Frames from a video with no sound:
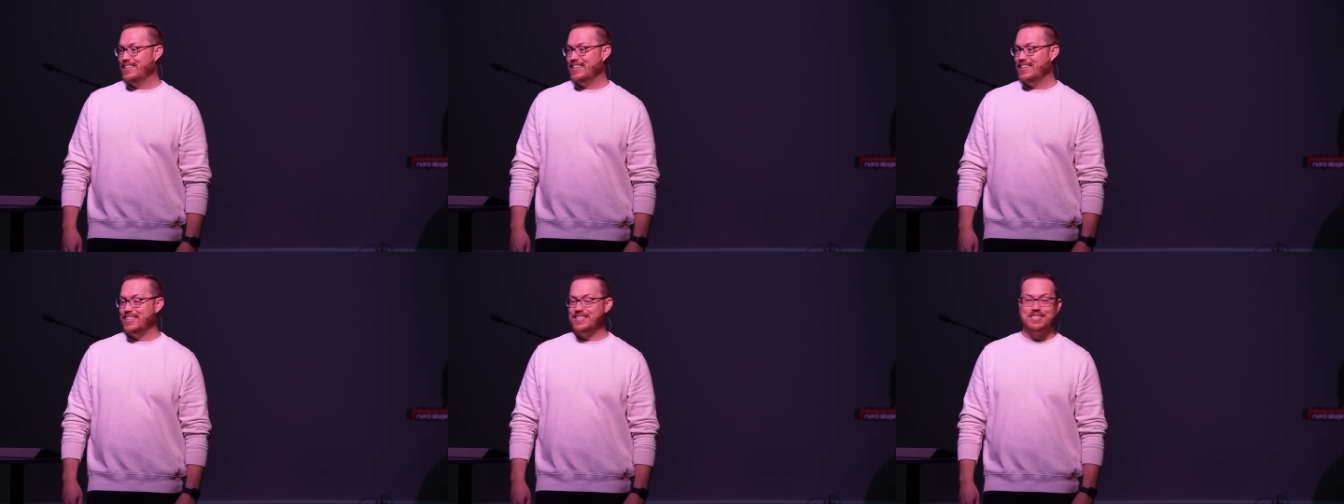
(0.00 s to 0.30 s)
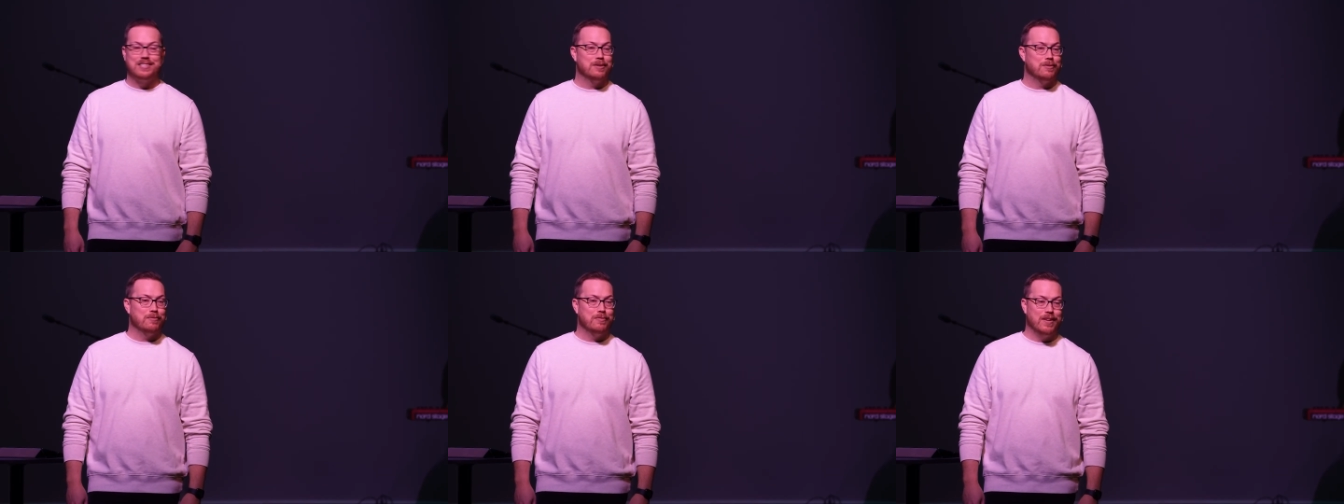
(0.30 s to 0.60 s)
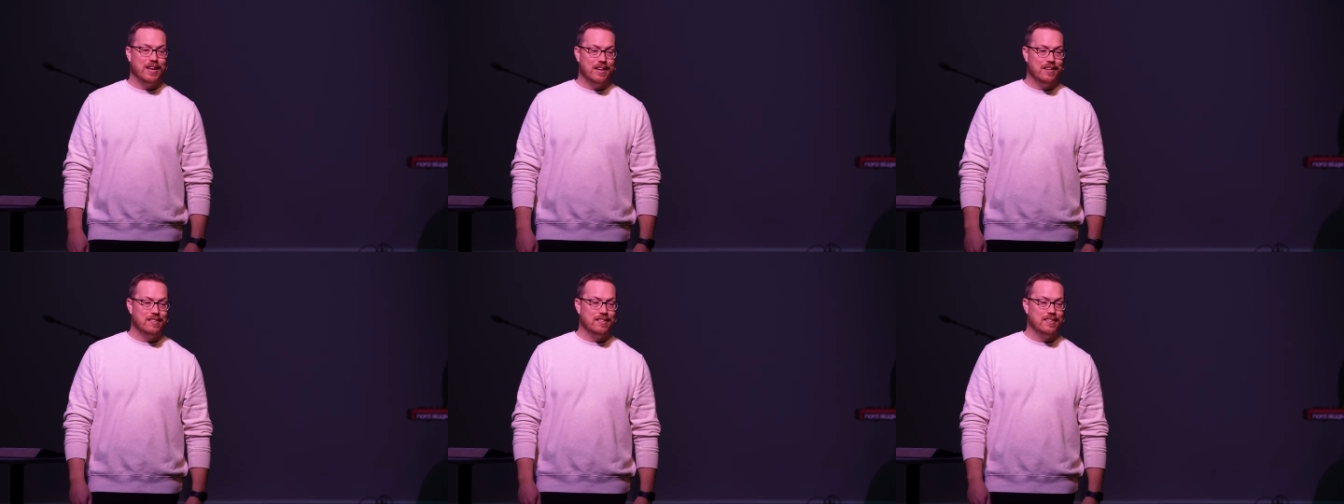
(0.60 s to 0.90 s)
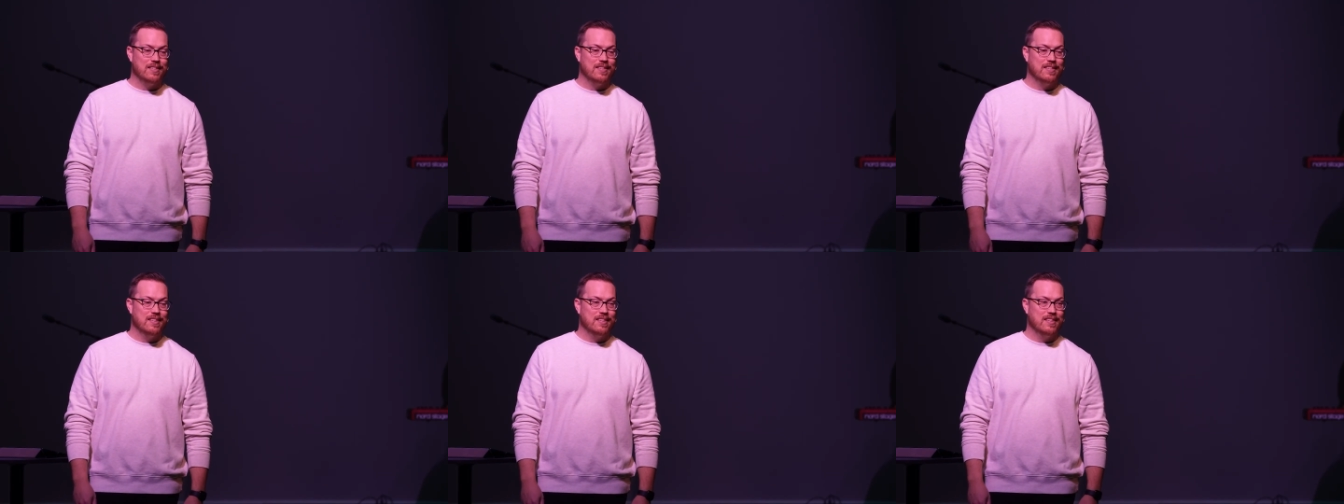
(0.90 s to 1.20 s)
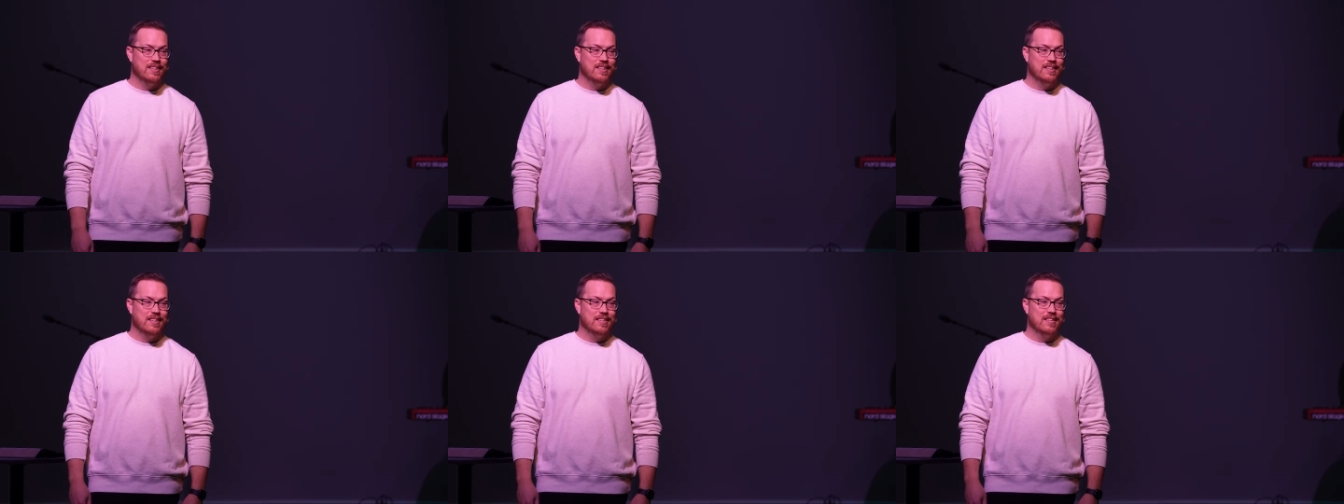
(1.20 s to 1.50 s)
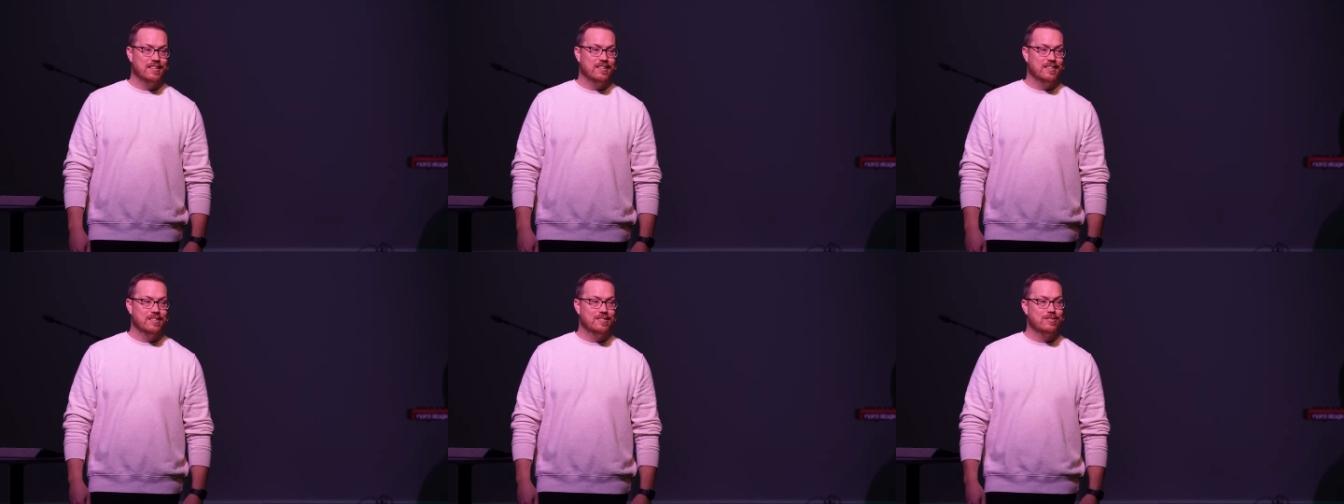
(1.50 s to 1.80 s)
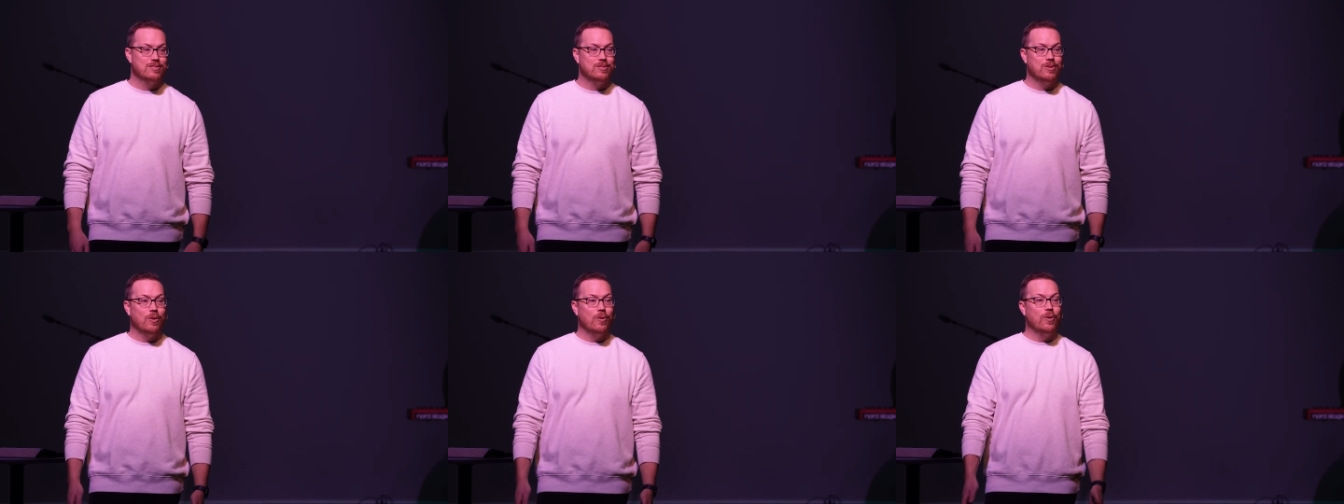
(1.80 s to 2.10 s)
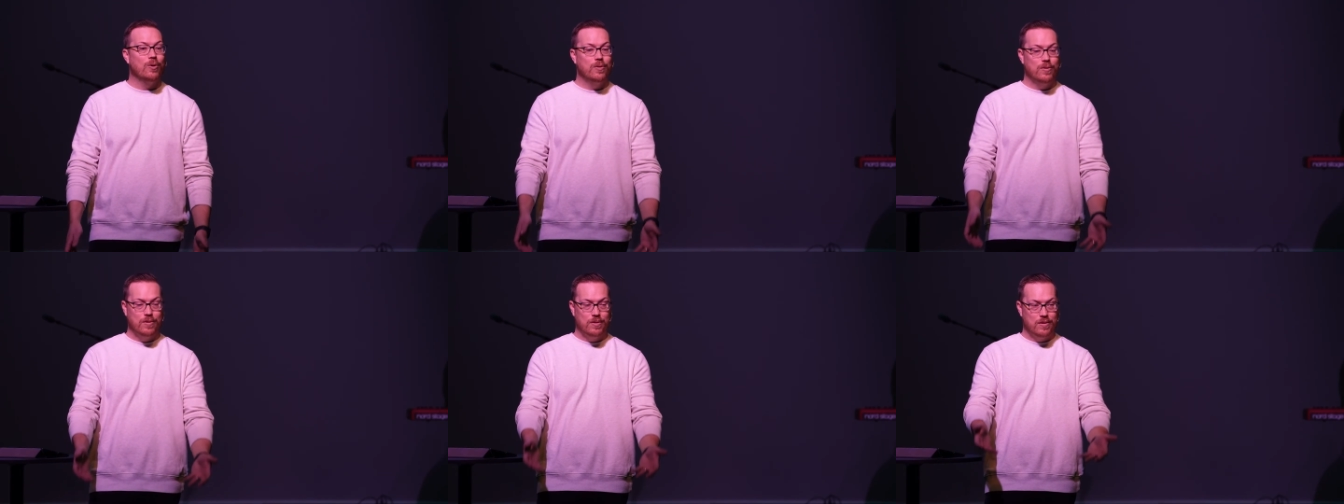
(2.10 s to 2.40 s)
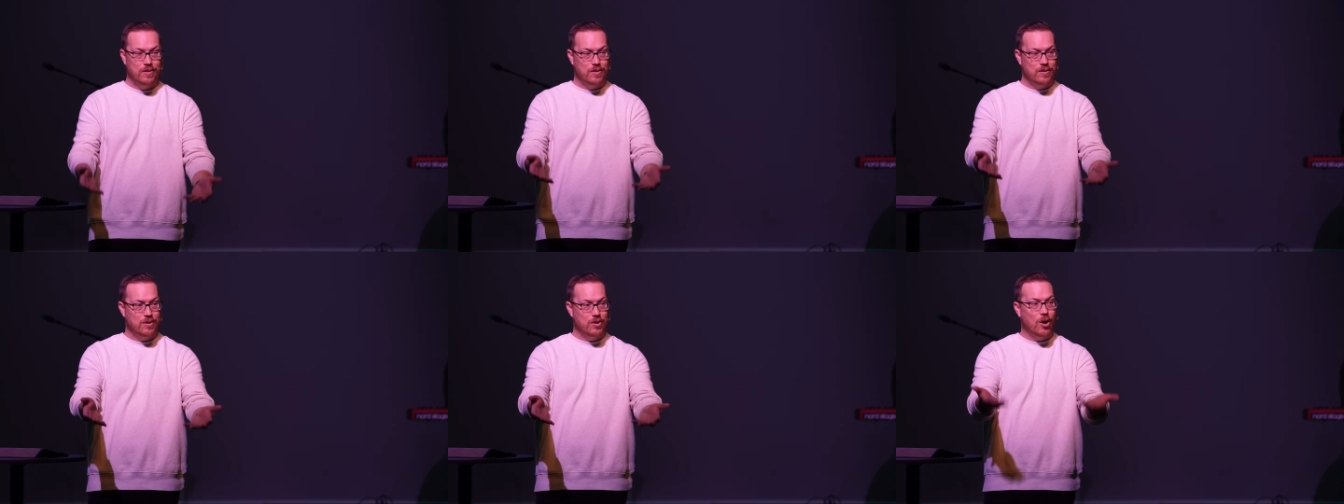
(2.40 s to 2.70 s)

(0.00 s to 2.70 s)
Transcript: It's still faith. So